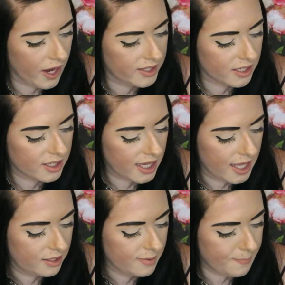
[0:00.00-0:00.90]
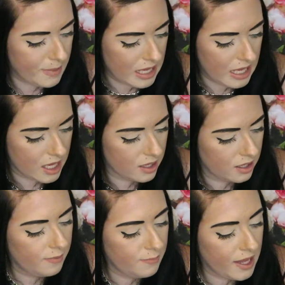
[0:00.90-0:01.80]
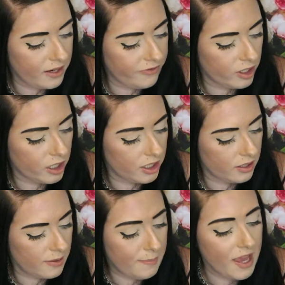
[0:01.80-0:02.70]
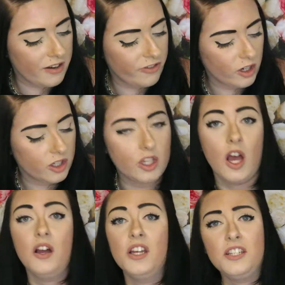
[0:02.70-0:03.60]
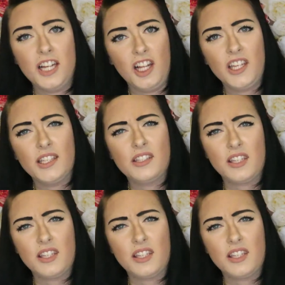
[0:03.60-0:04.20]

and it says, "It's me. Made for, made for young, delicate